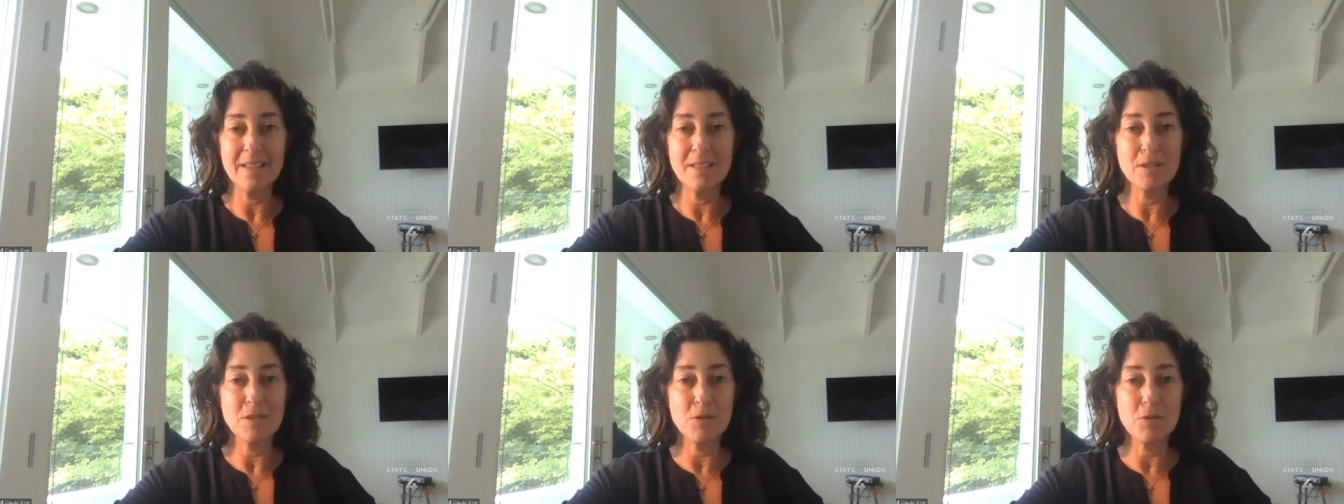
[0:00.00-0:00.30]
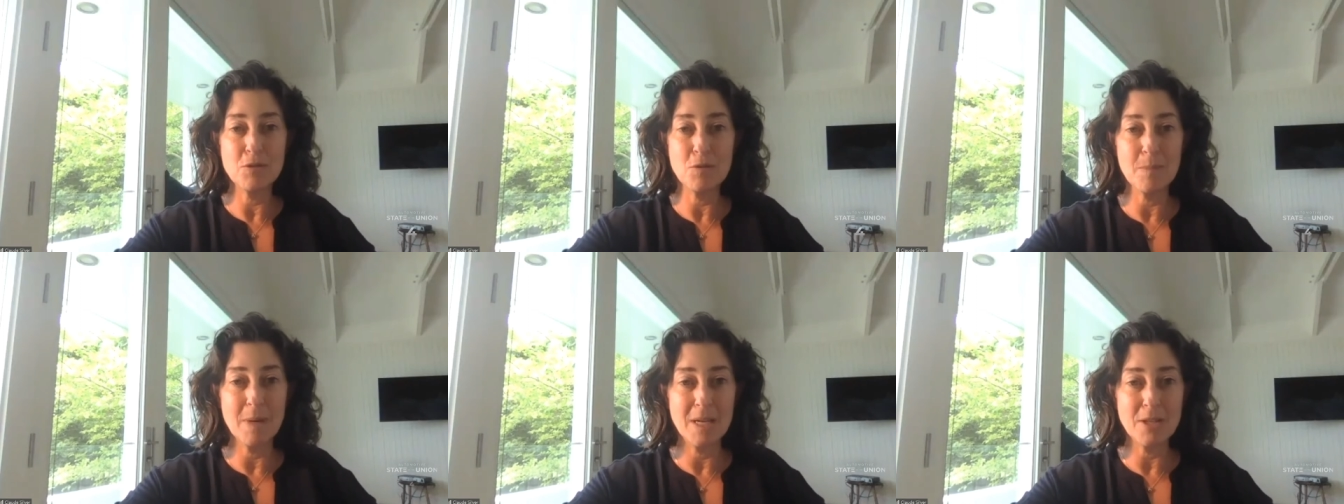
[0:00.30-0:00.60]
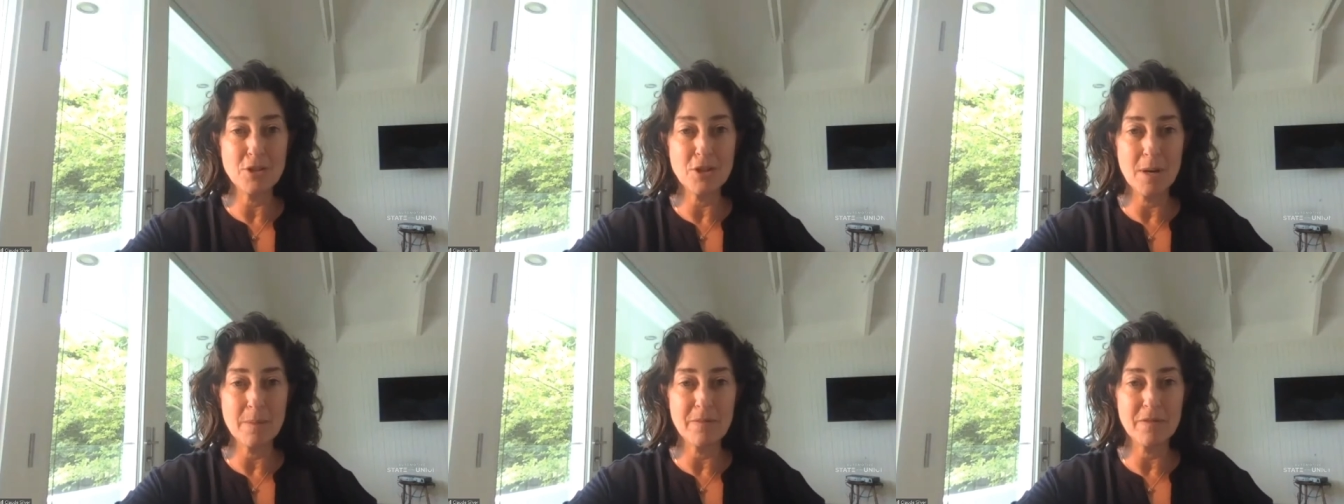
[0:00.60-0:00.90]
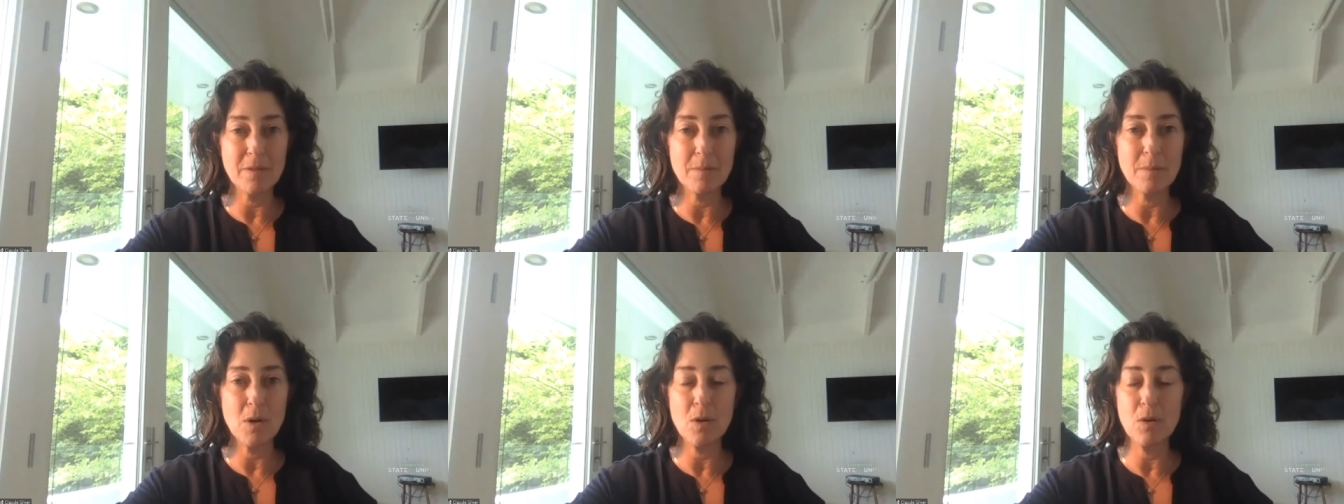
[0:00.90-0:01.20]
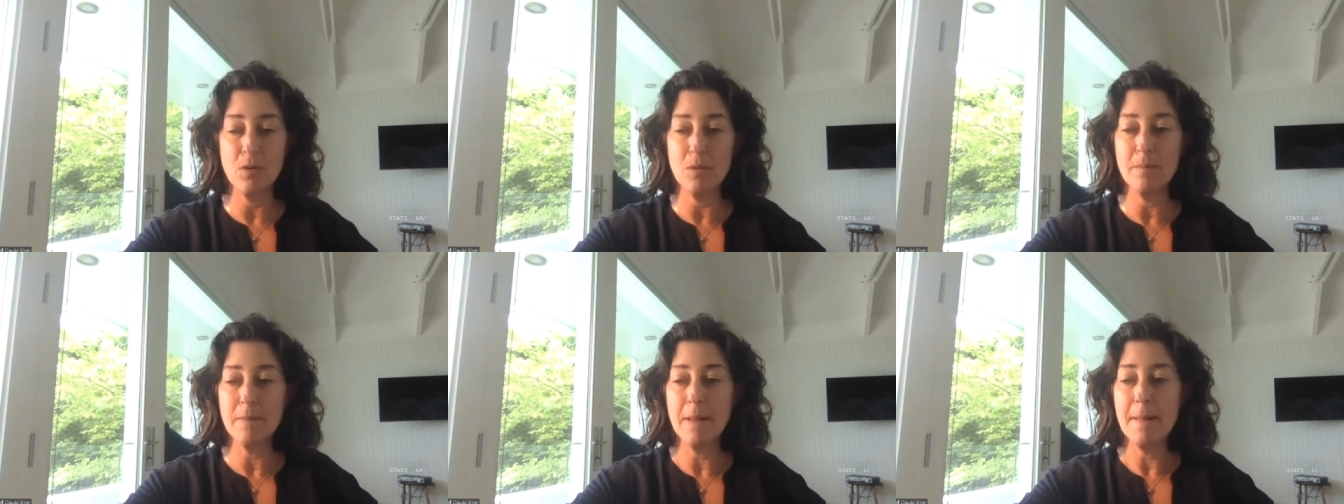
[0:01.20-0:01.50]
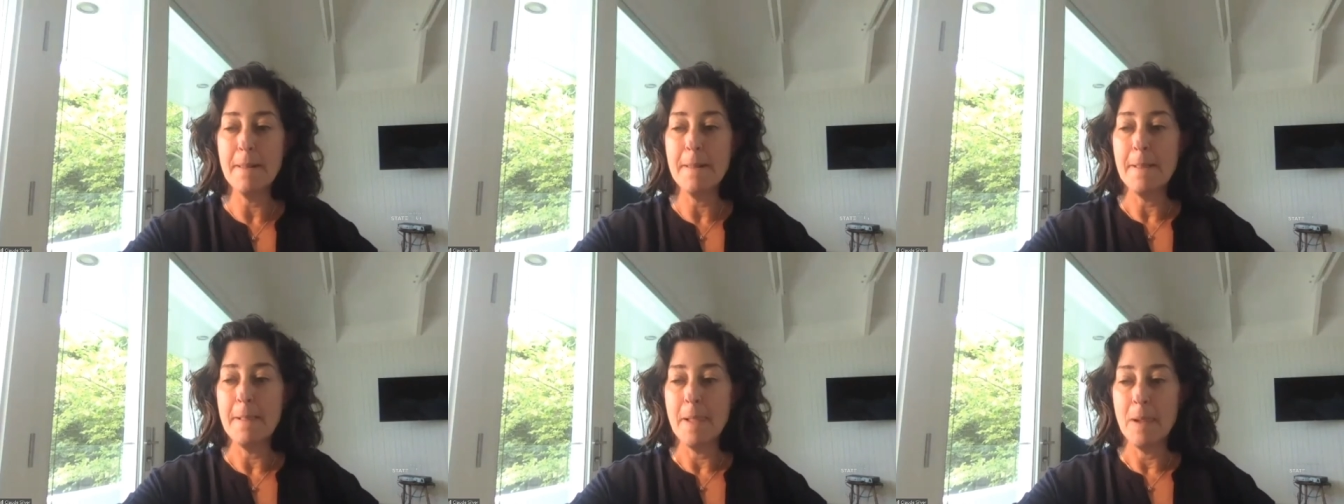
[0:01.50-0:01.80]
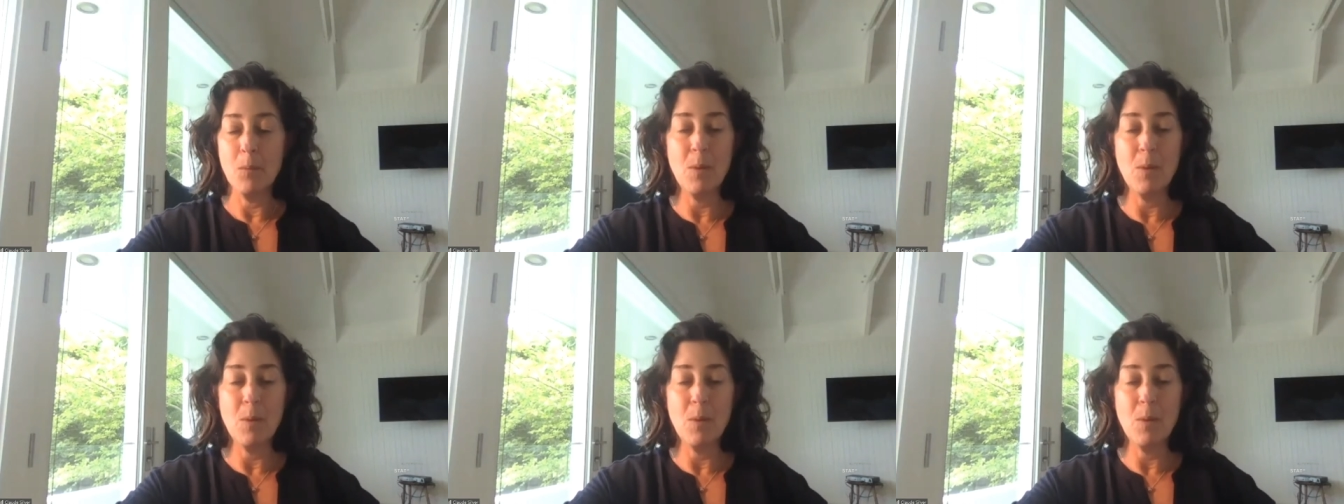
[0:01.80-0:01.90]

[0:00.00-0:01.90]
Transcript: to do my job from home. Yeah.